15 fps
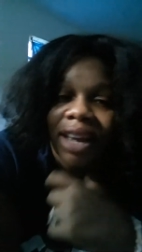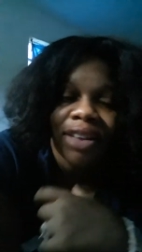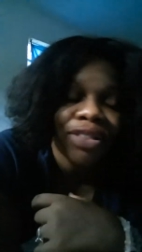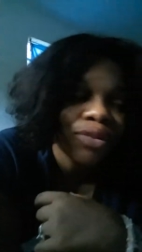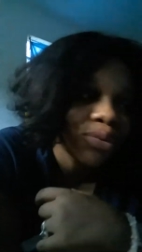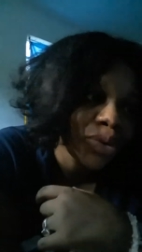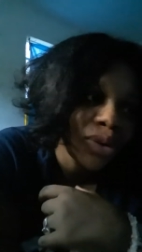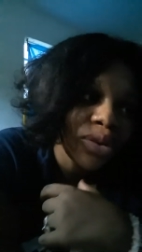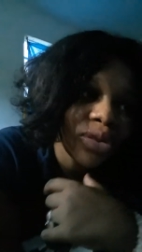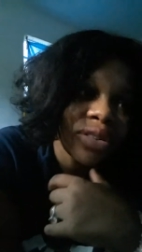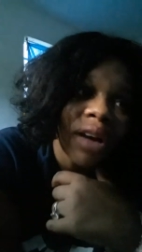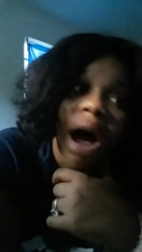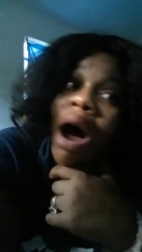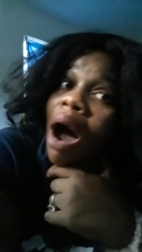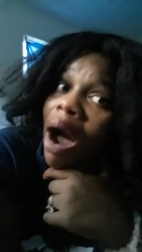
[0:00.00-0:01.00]
The rules
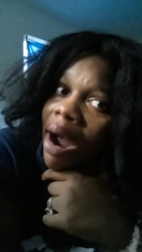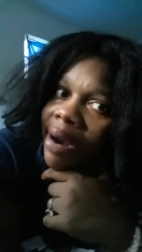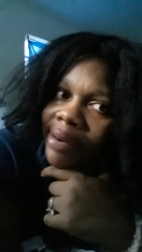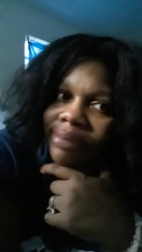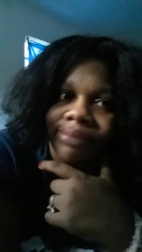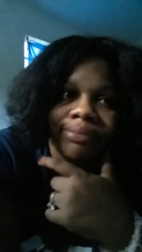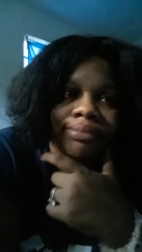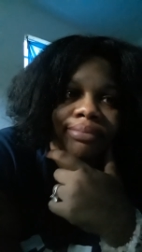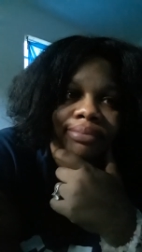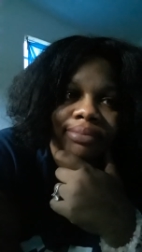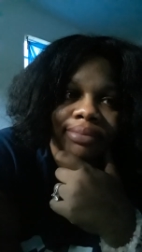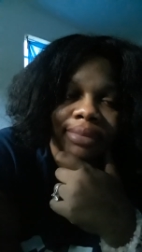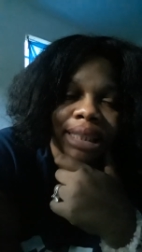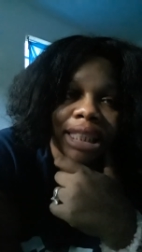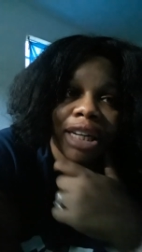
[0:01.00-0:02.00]
are,
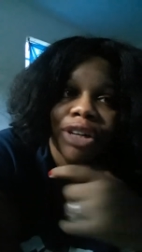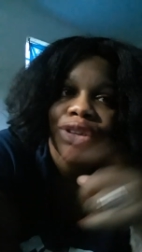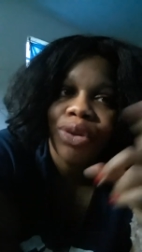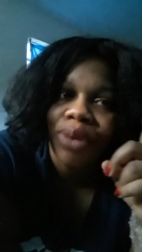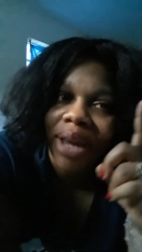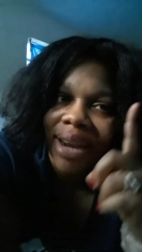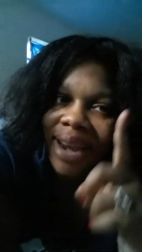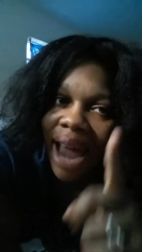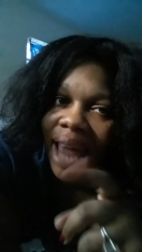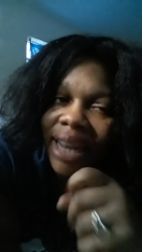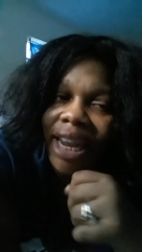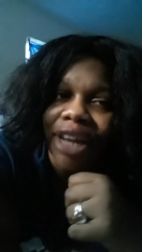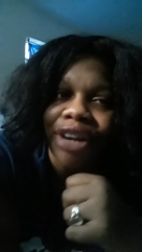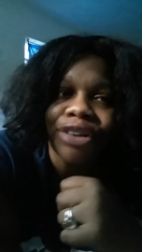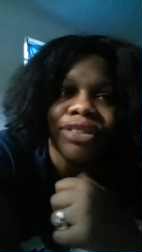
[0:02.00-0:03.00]
you cannot
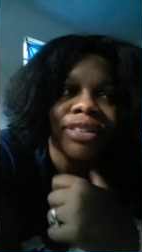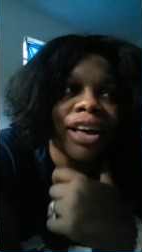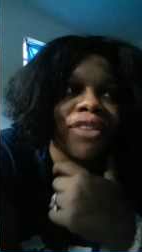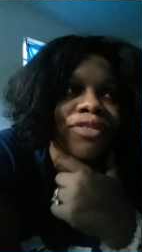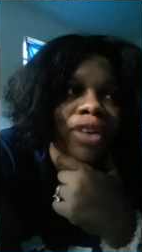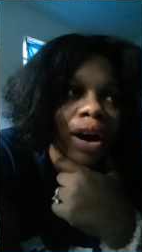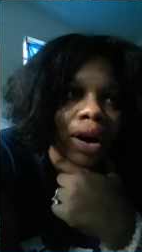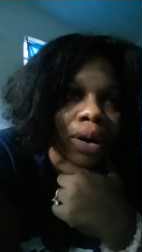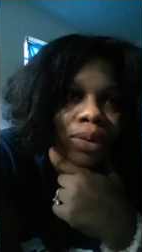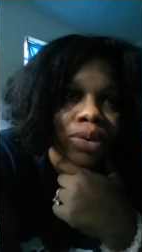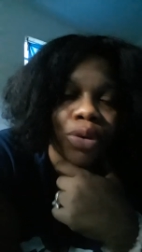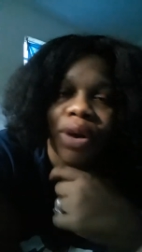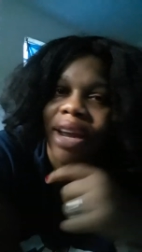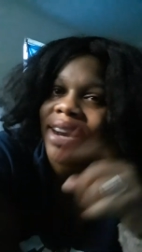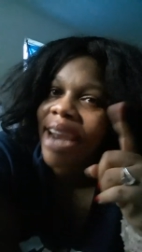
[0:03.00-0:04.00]
let yourself go. You
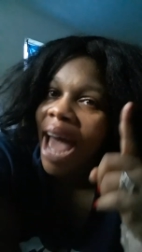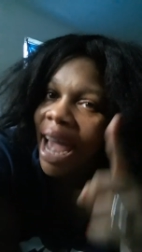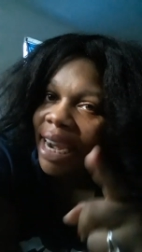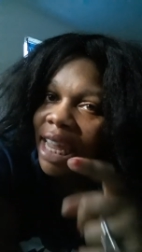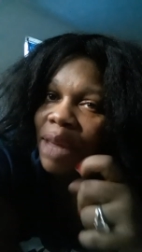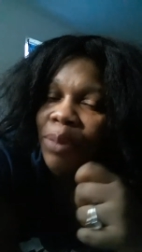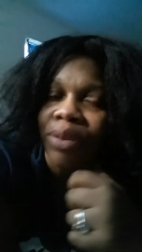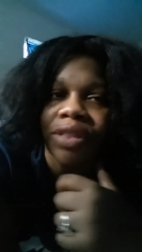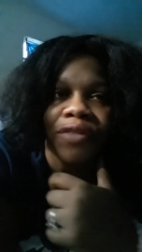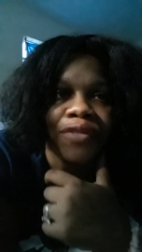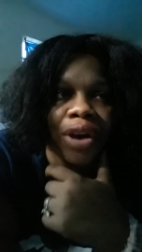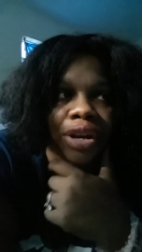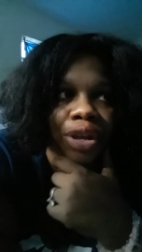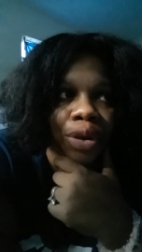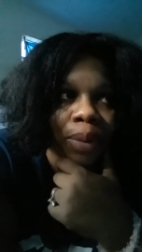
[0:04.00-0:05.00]
cannot eat what the
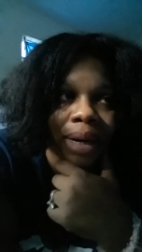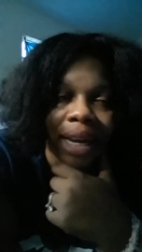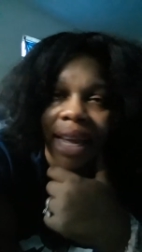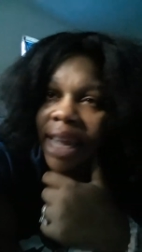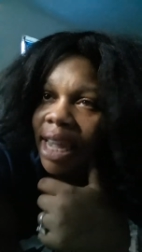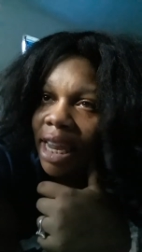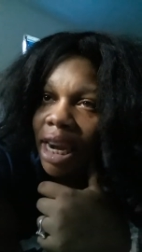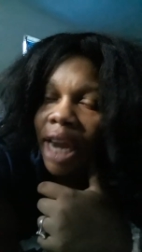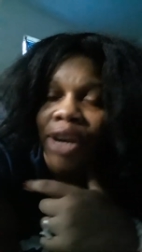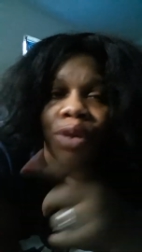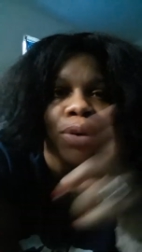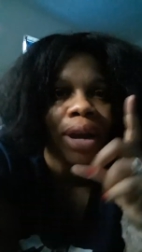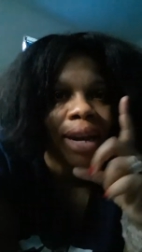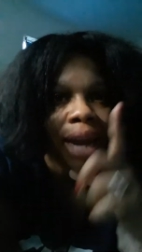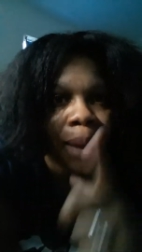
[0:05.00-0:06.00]
fuck you want to eat, and you
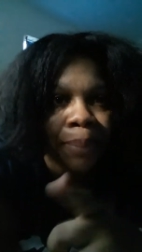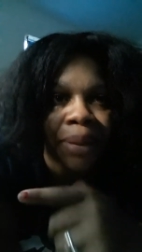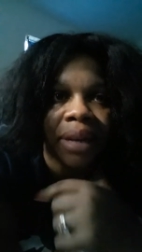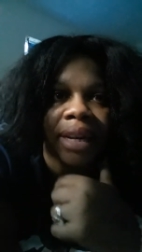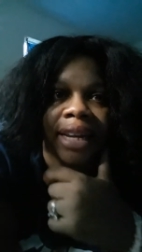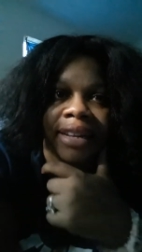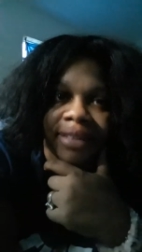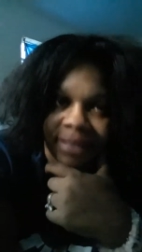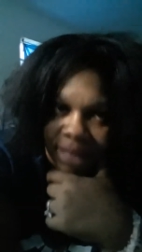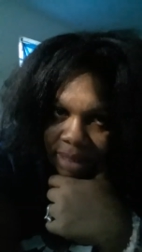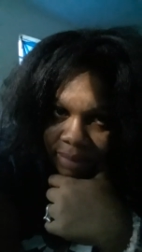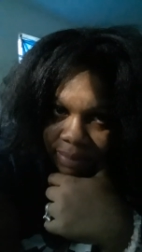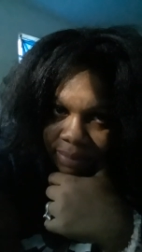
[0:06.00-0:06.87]
cannot be lazy.